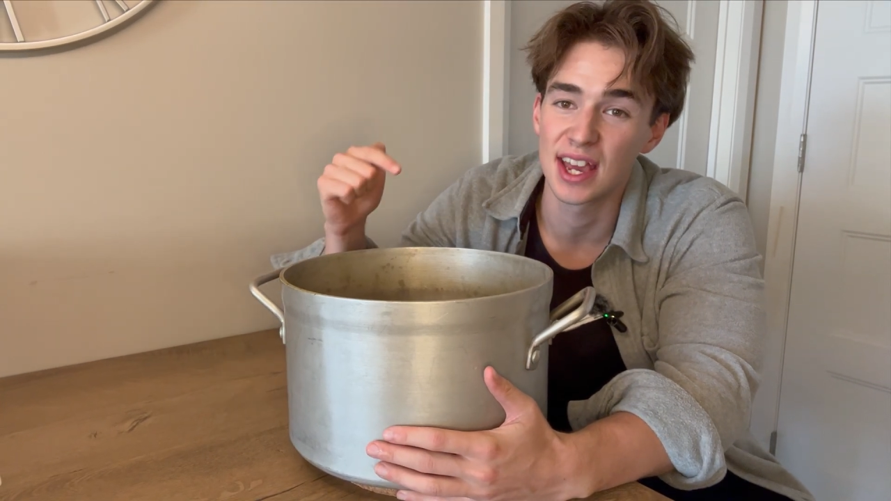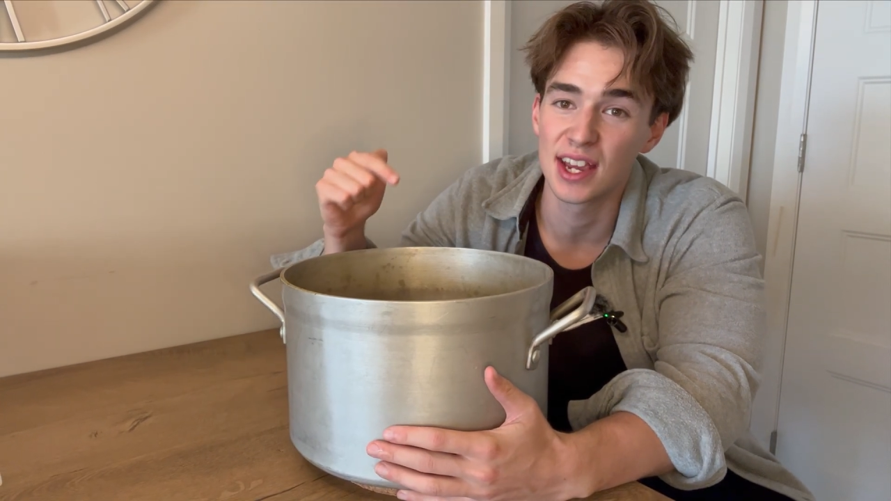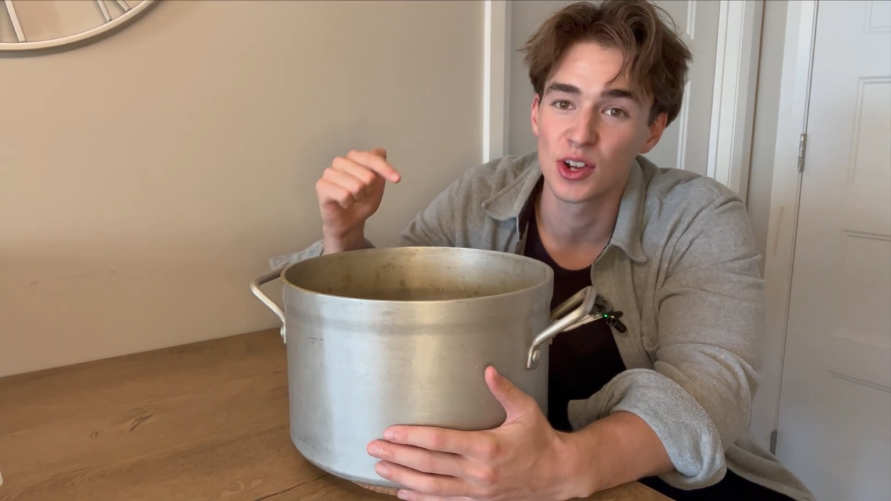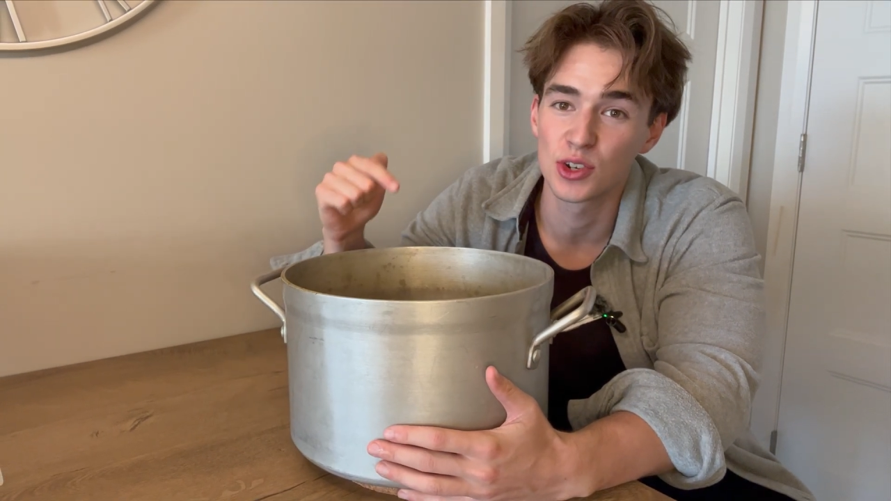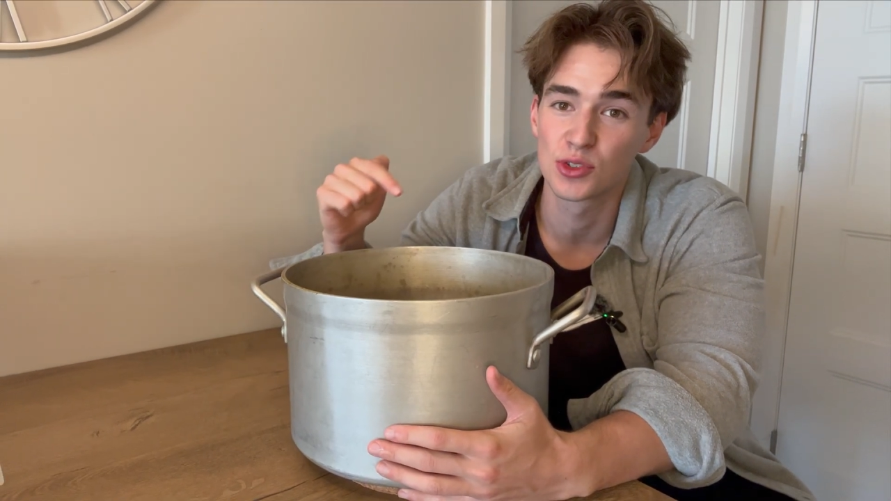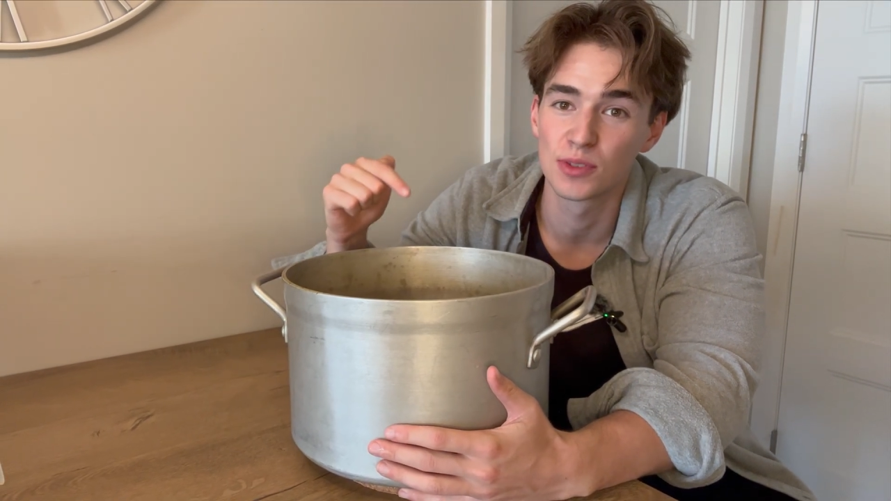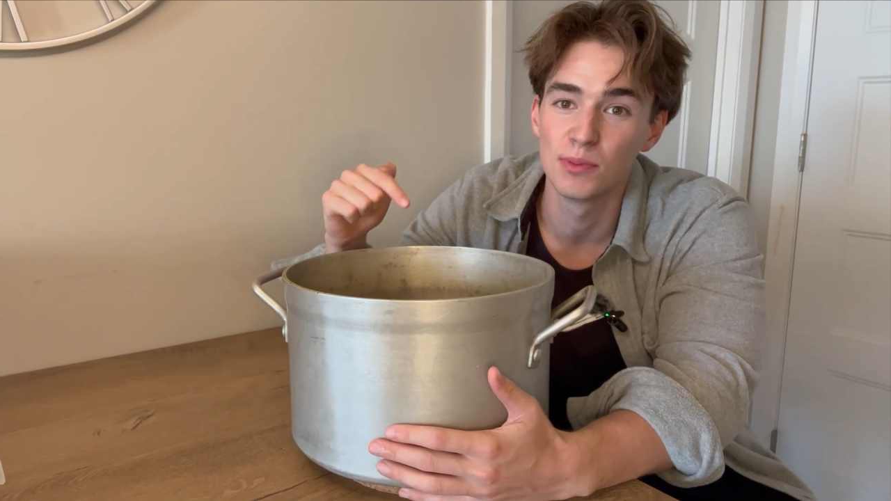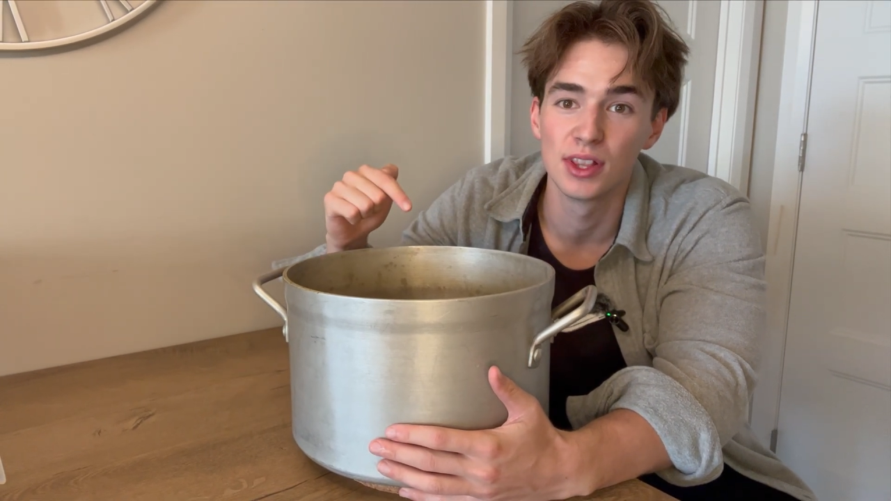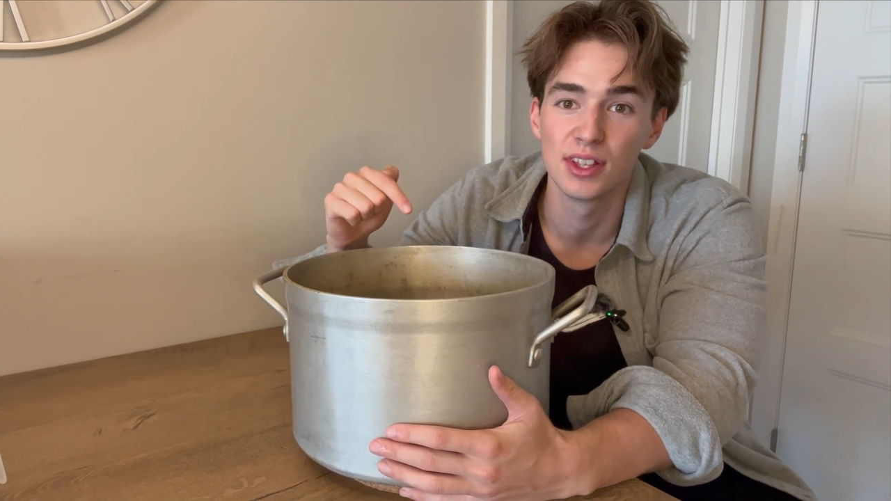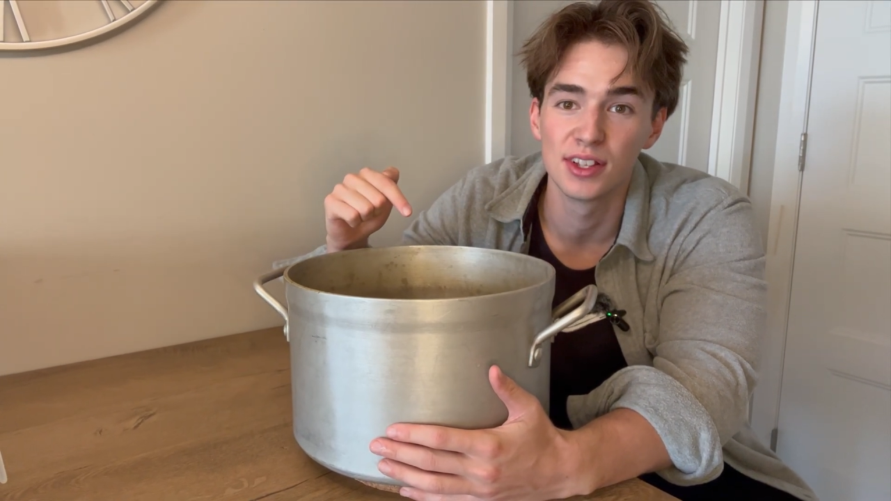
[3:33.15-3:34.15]
800
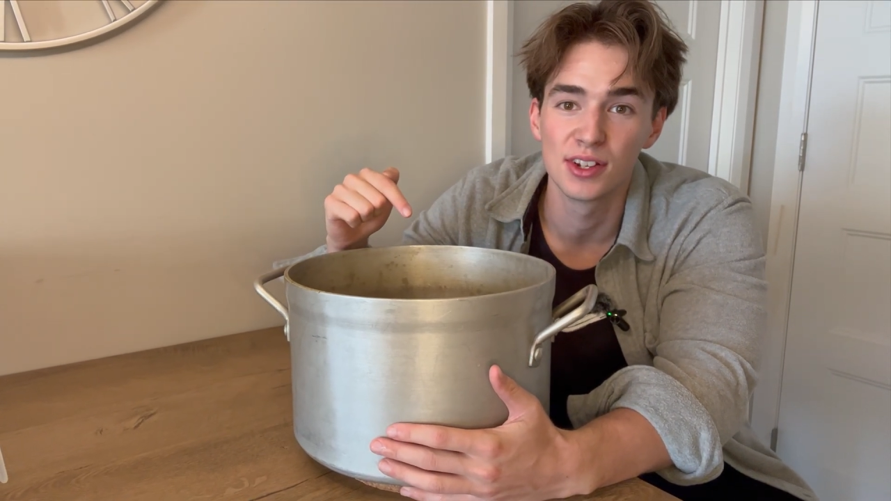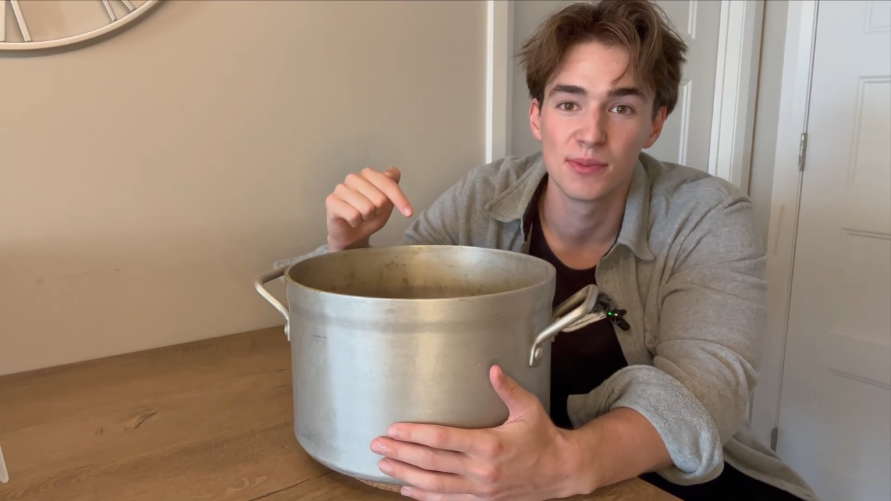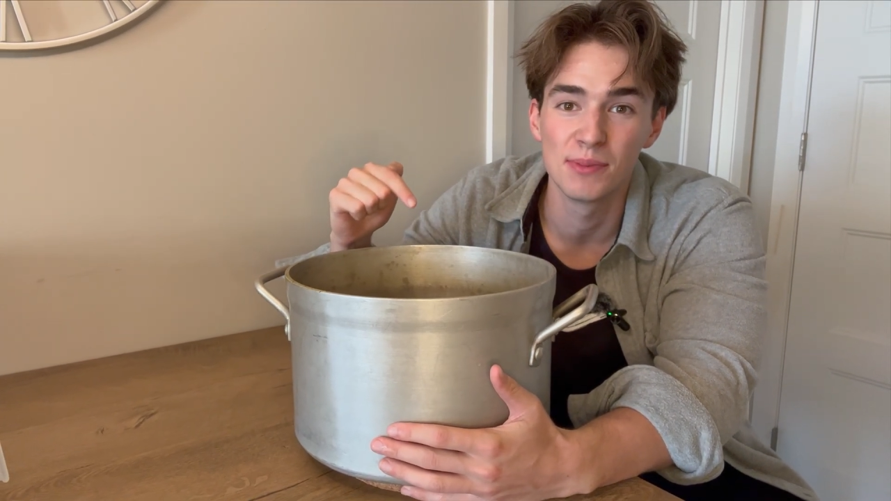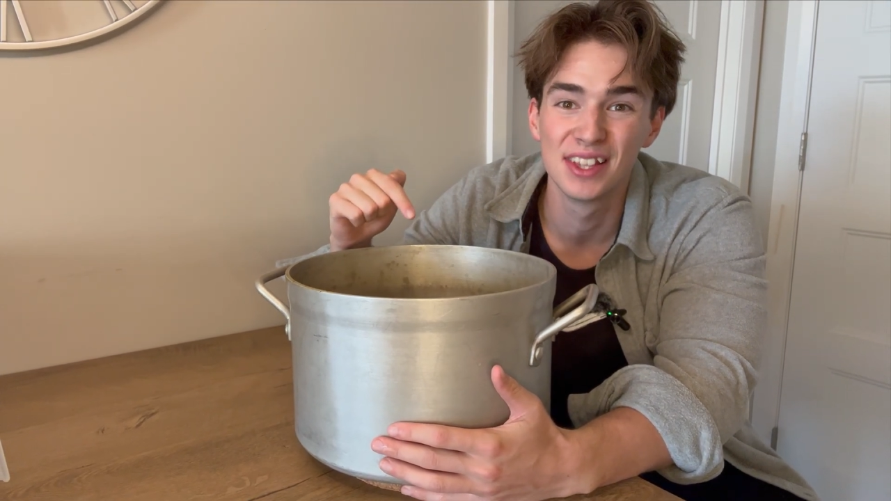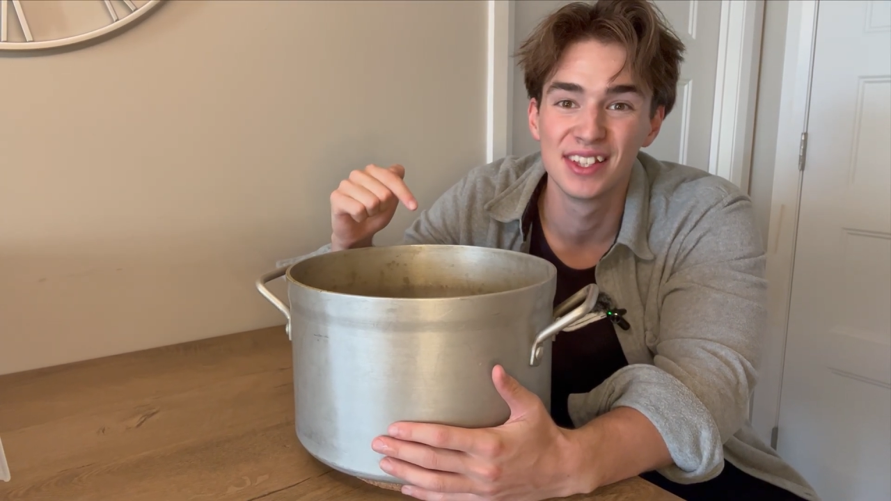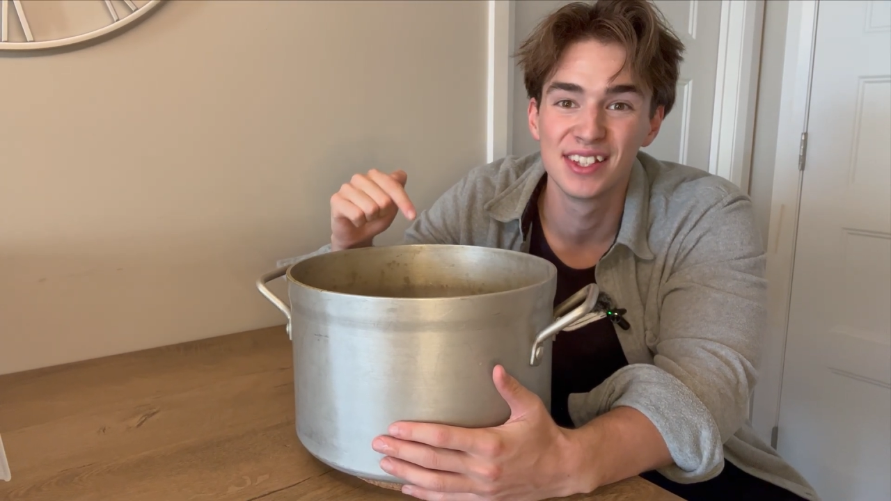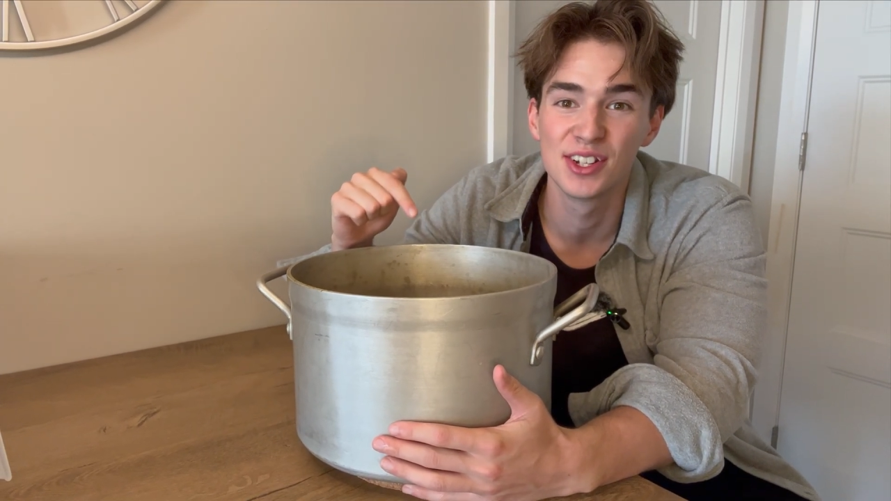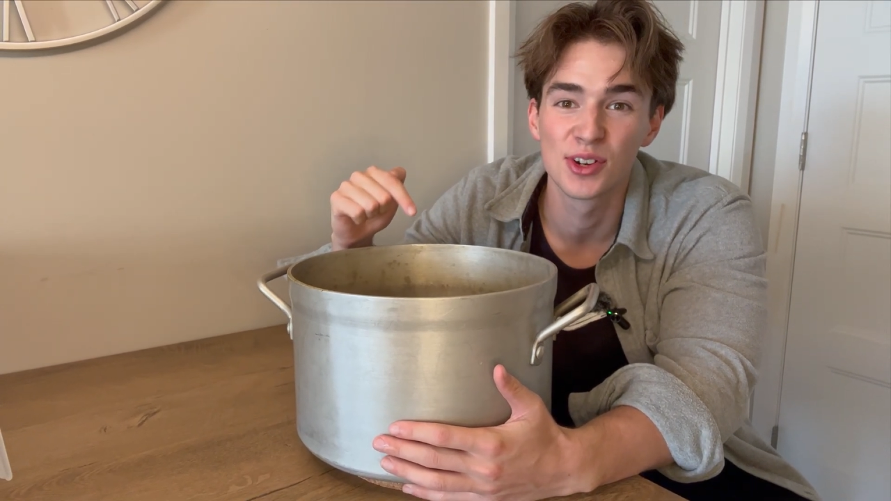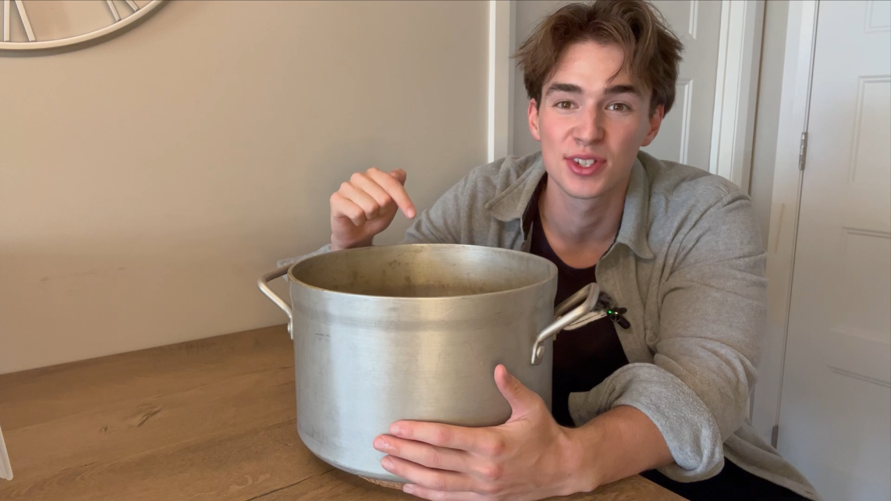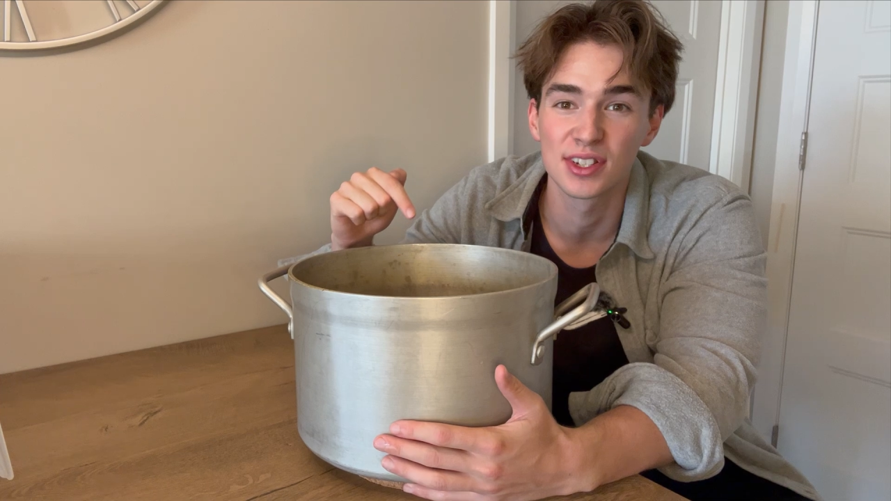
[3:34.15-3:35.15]
milliliters